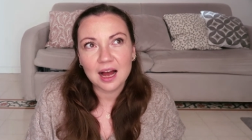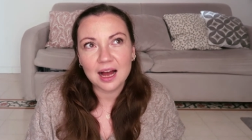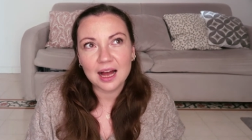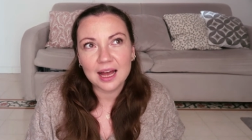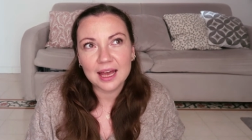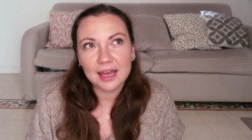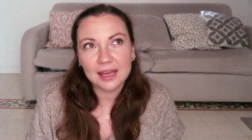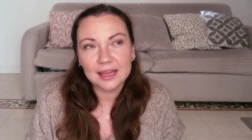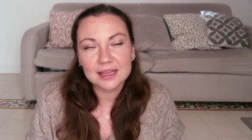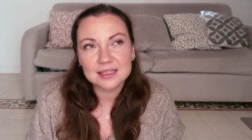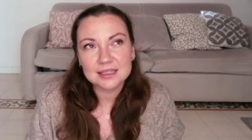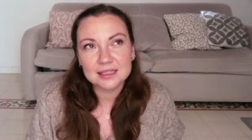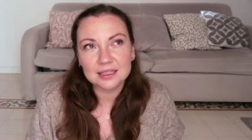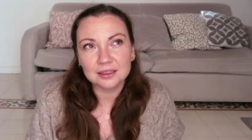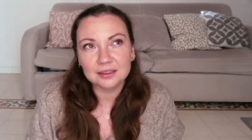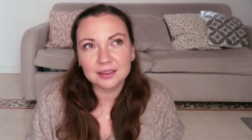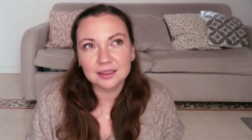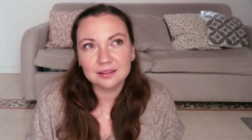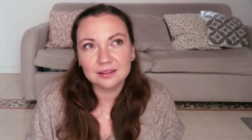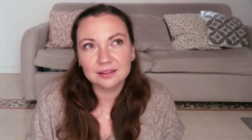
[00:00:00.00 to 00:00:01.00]
I
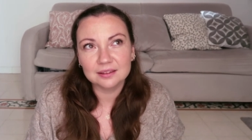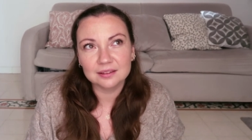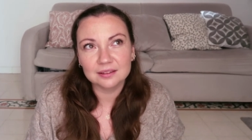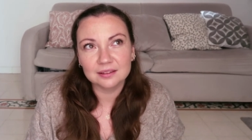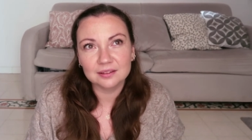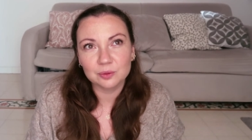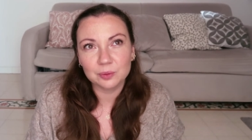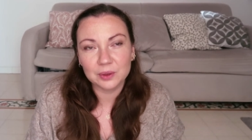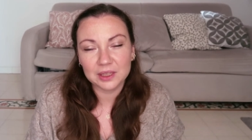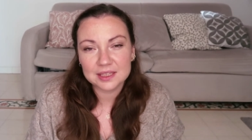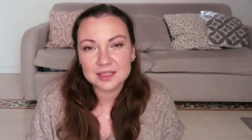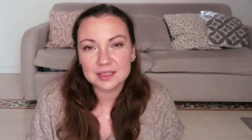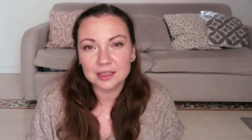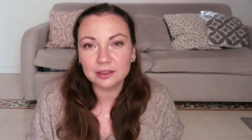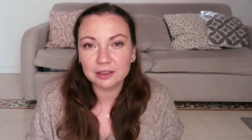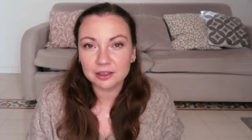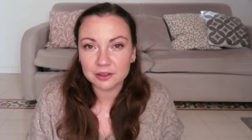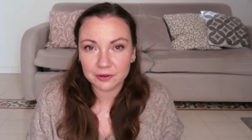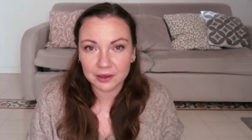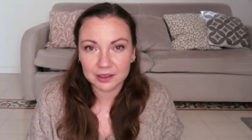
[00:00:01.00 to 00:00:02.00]
started, when I
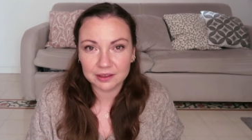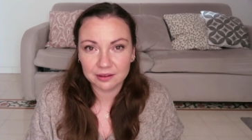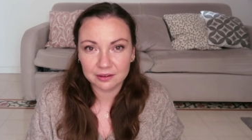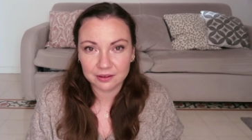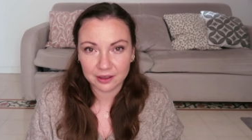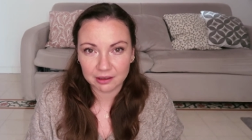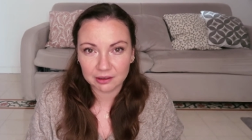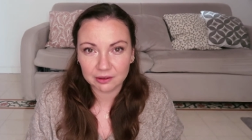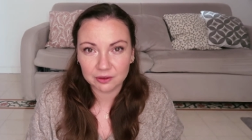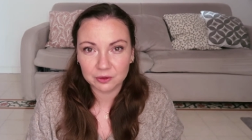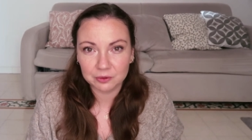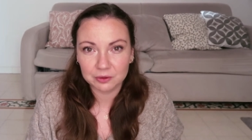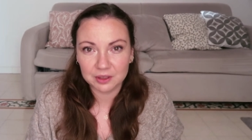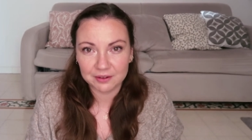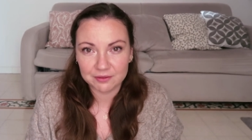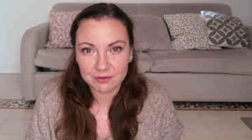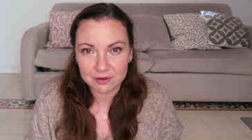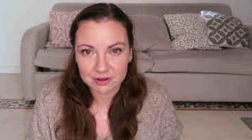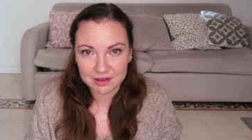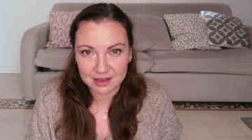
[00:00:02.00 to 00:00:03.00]
started writing
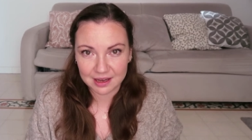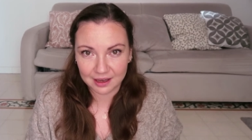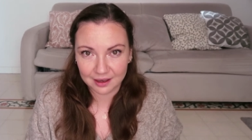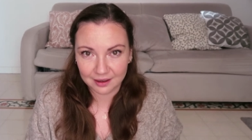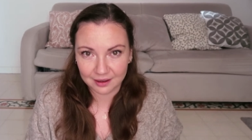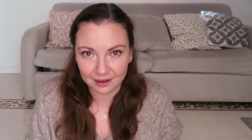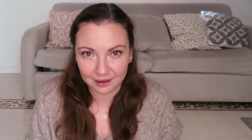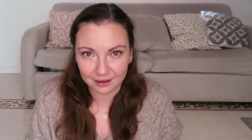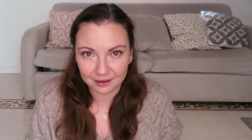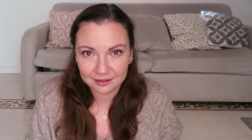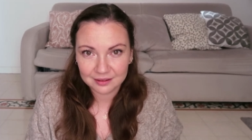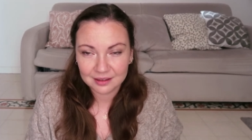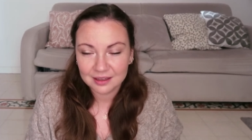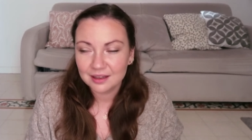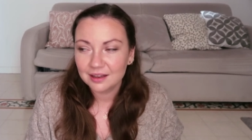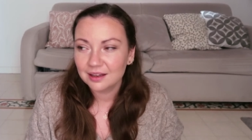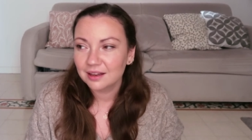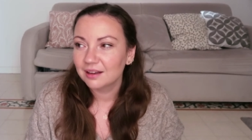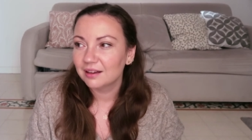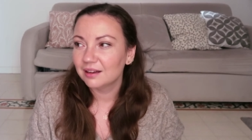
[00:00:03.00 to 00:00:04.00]
gratitude every day again,
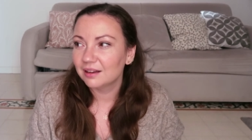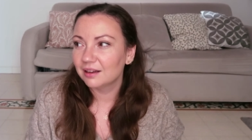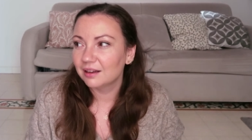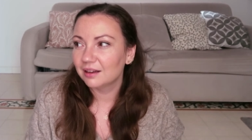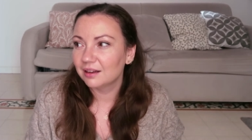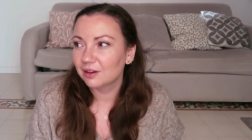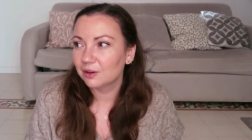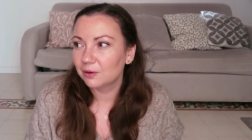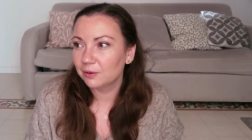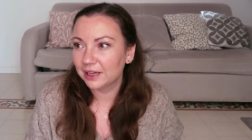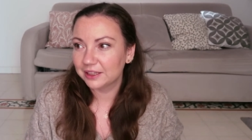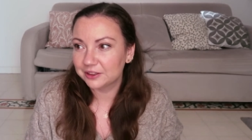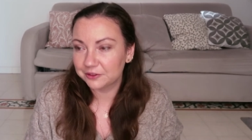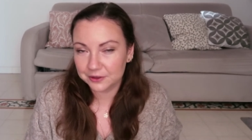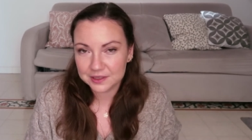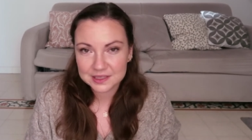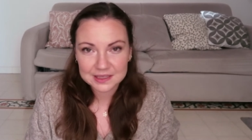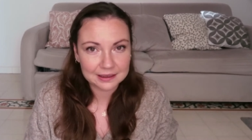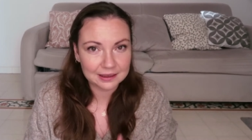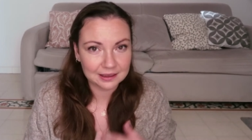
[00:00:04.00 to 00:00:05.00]

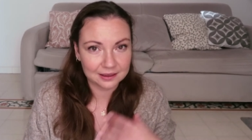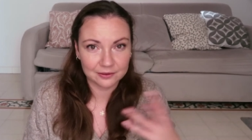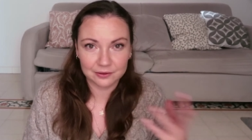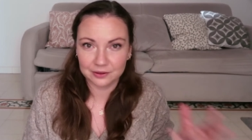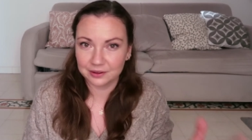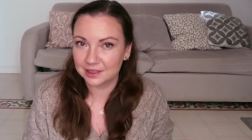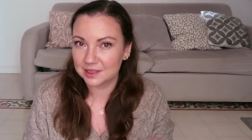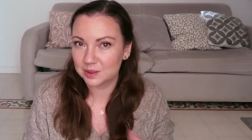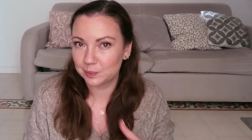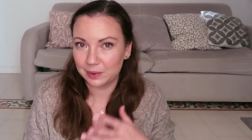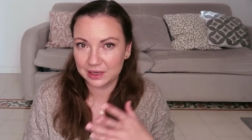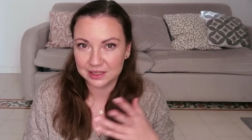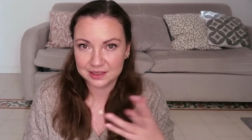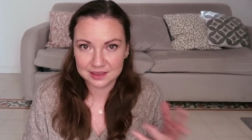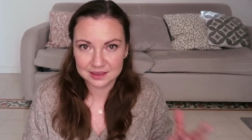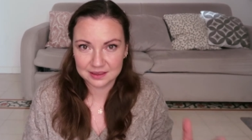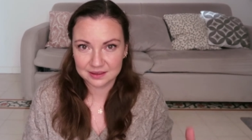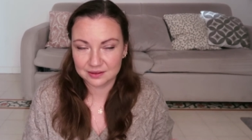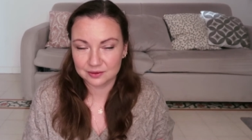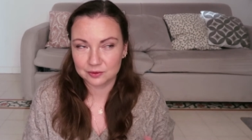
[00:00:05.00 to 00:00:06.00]
quite recently in this
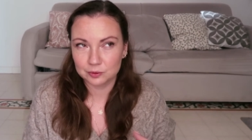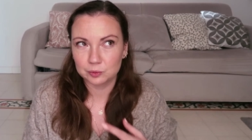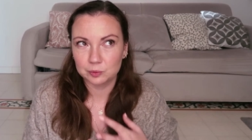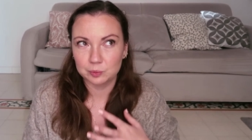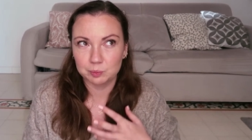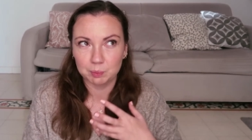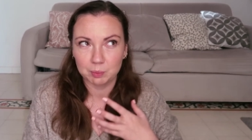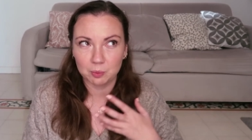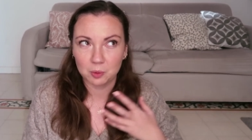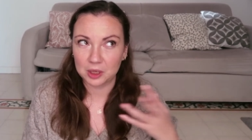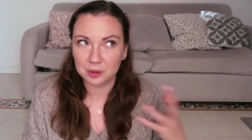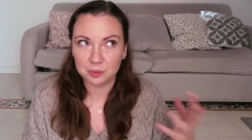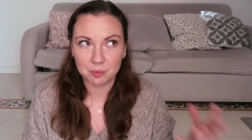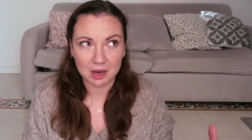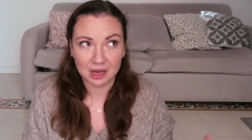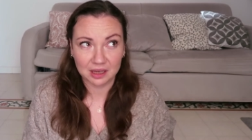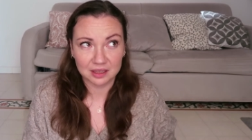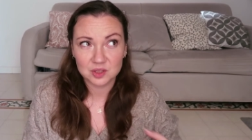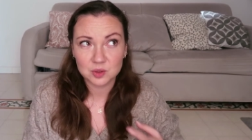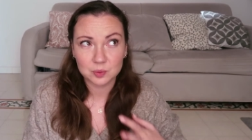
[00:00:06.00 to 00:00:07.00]
past 1
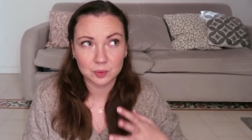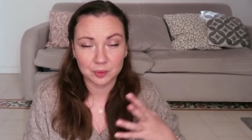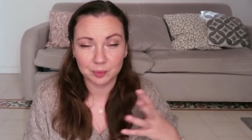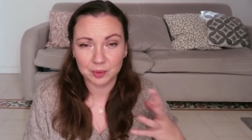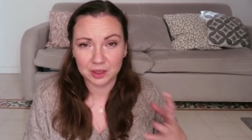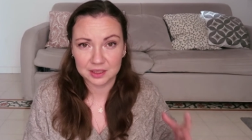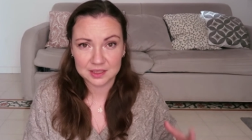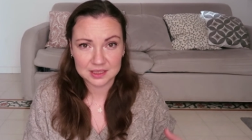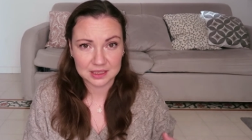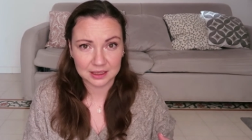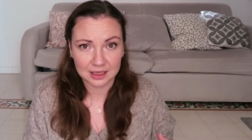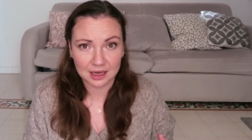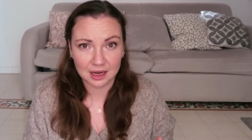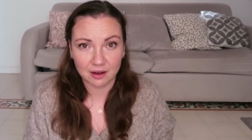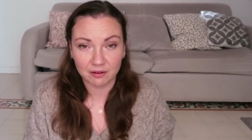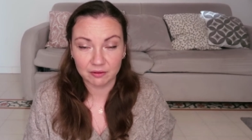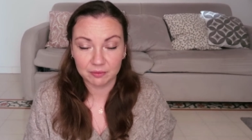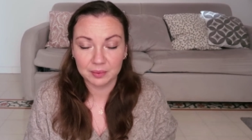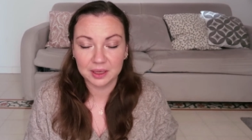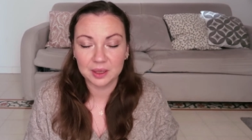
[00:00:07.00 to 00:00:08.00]
month, 1 month and a
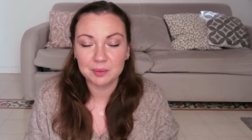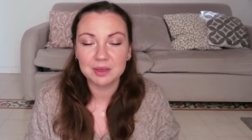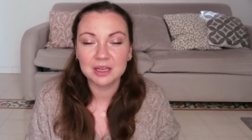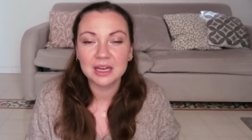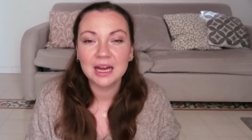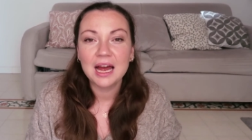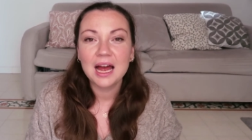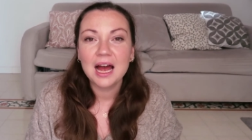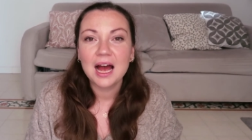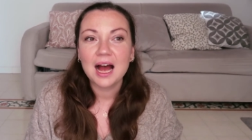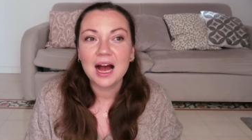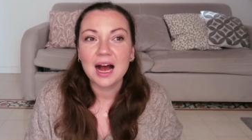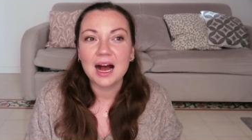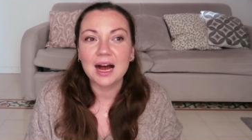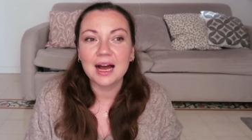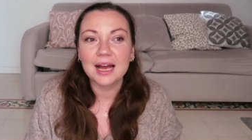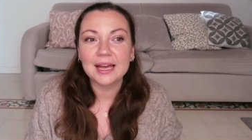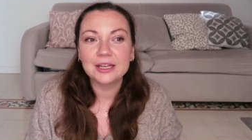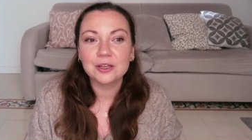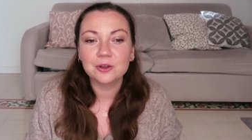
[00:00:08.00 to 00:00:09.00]
half maybe,
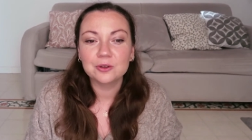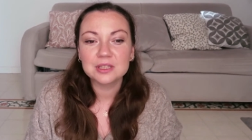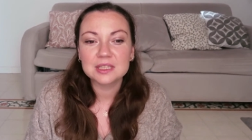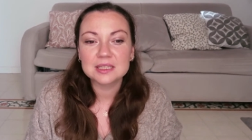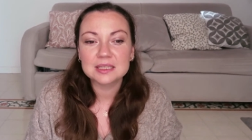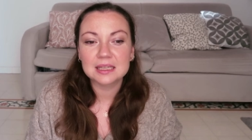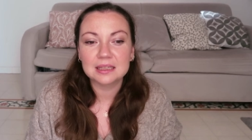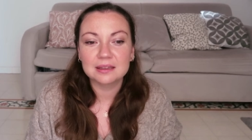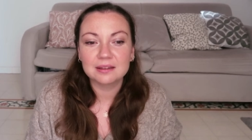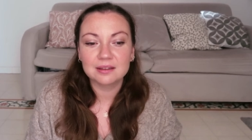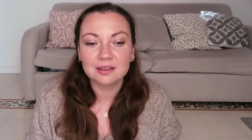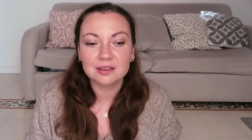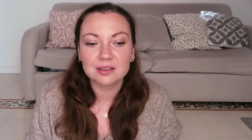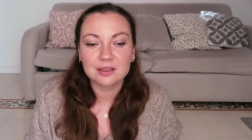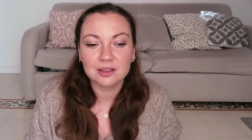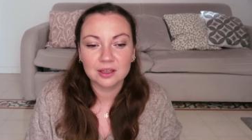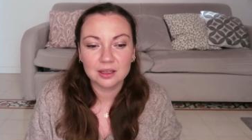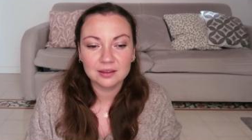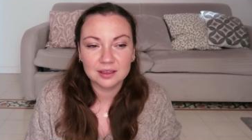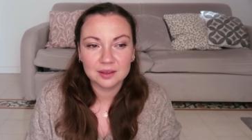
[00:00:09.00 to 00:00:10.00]
I noticed that
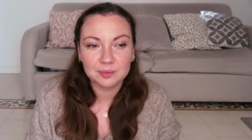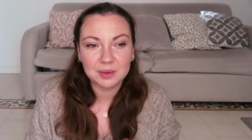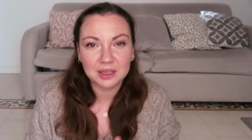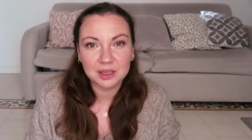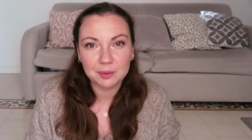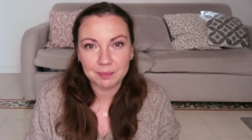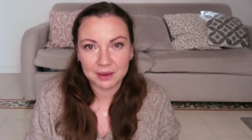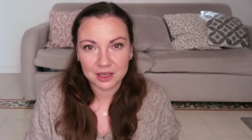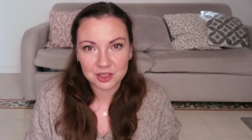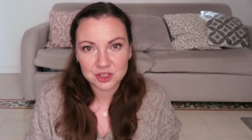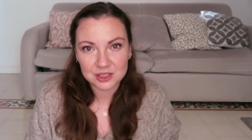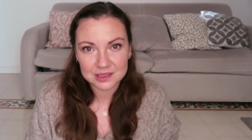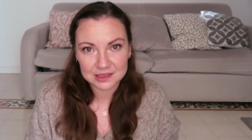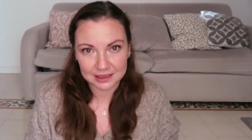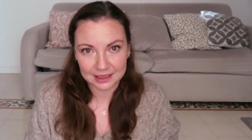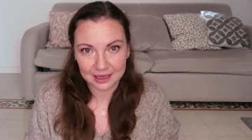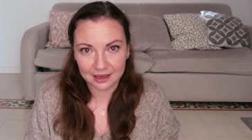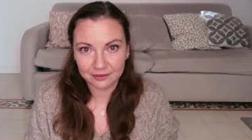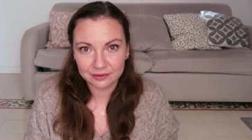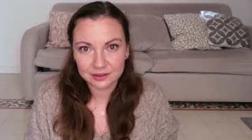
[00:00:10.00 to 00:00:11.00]
there are not that many
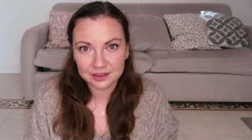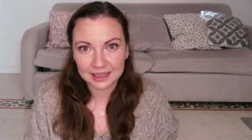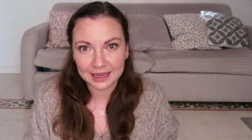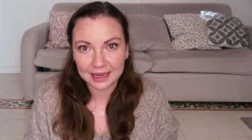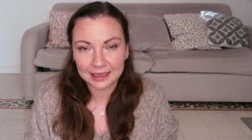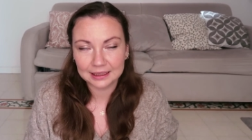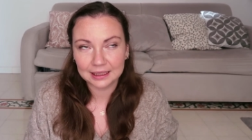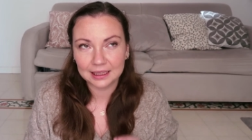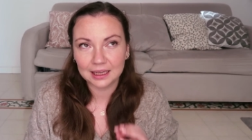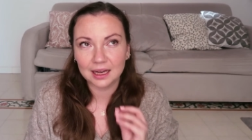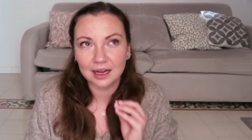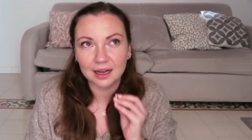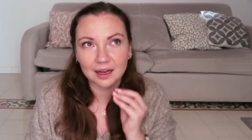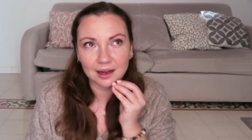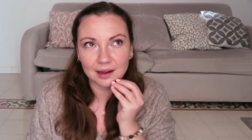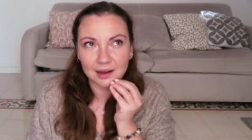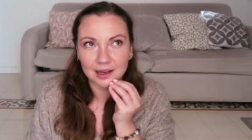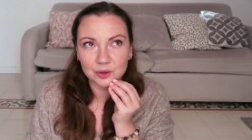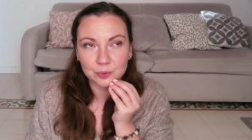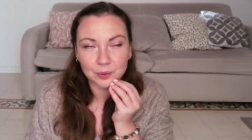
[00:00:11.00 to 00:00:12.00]
pages left. And
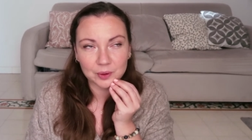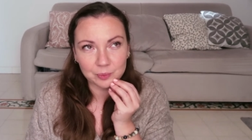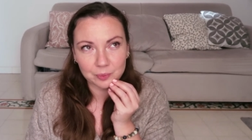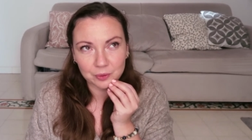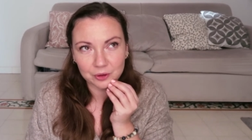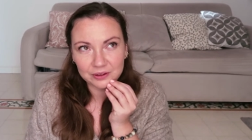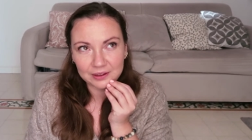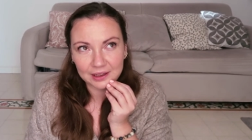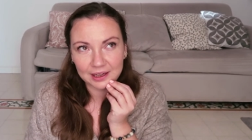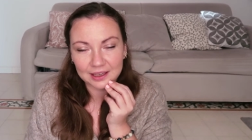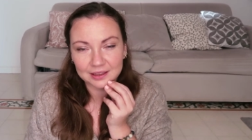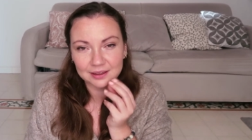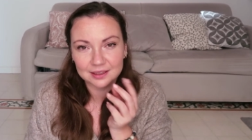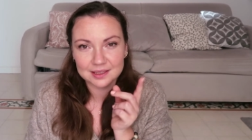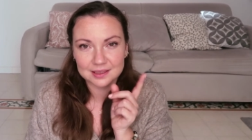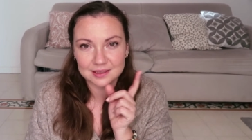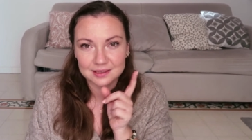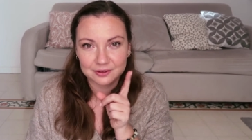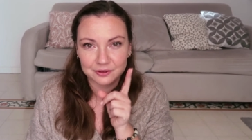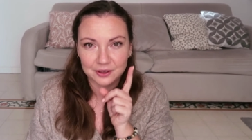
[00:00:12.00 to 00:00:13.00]
at one point I had
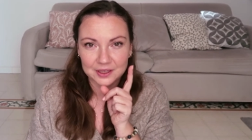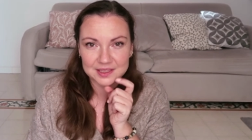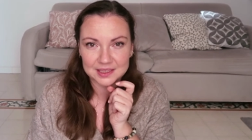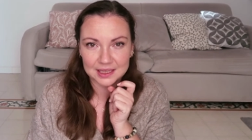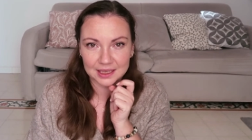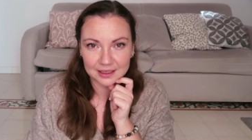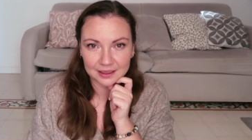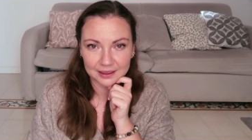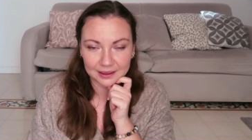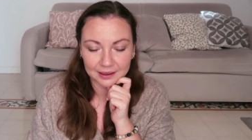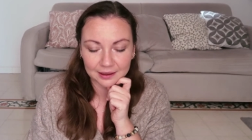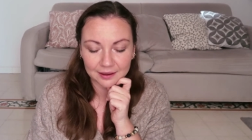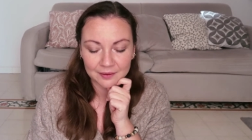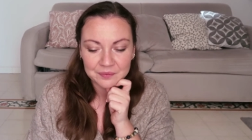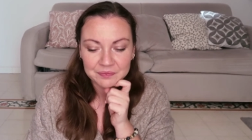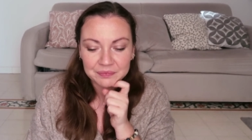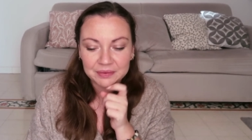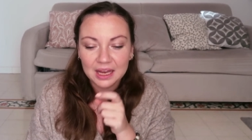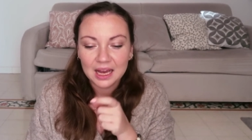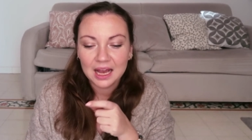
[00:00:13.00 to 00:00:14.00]
this crazy idea.